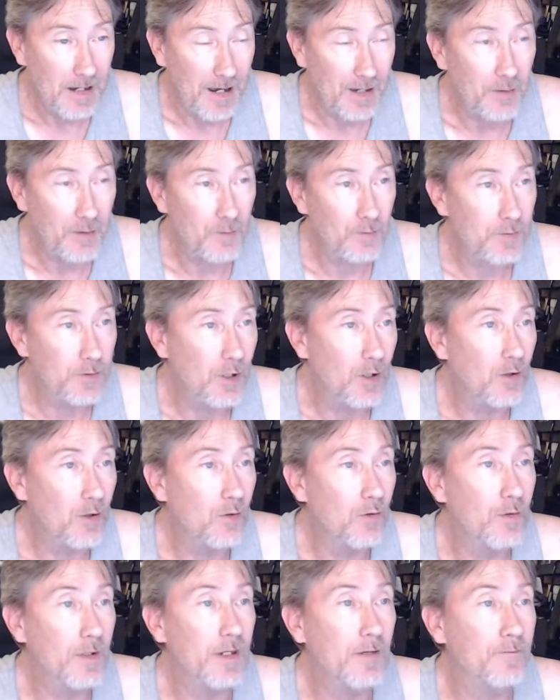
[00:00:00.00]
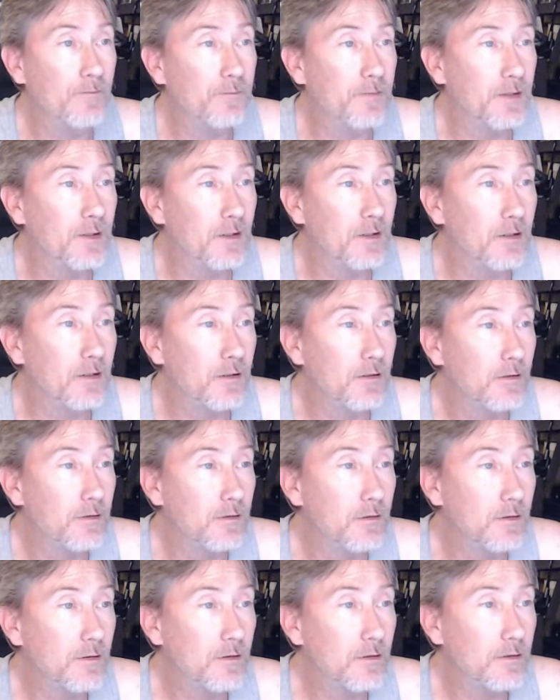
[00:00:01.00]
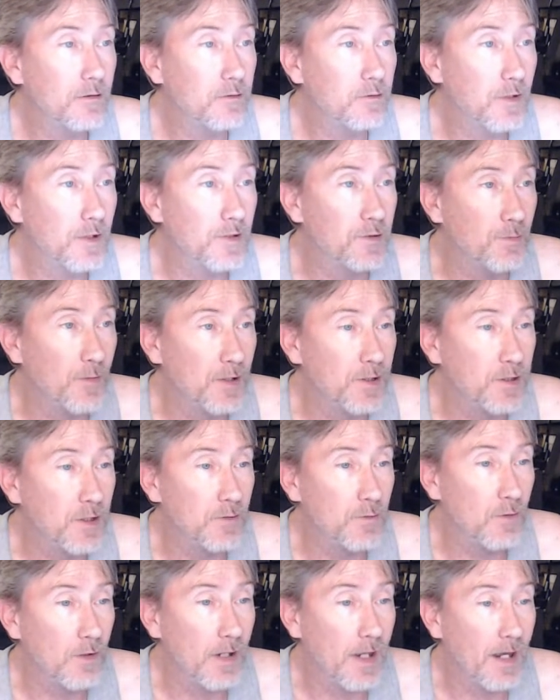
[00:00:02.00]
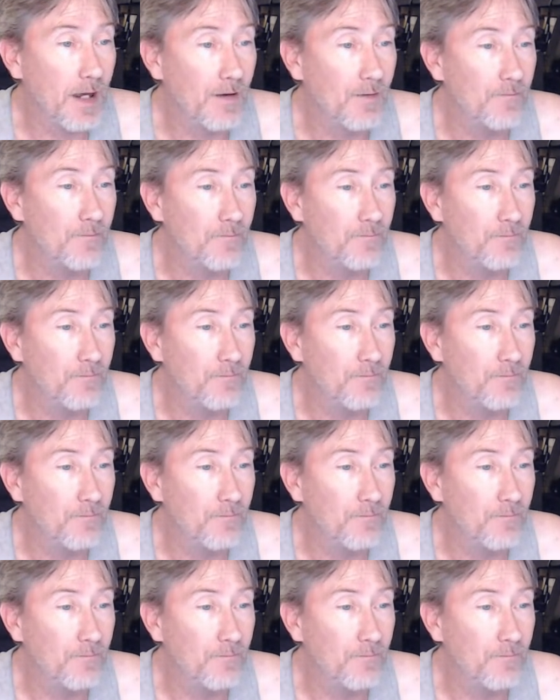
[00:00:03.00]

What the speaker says: don't know if the transmission will have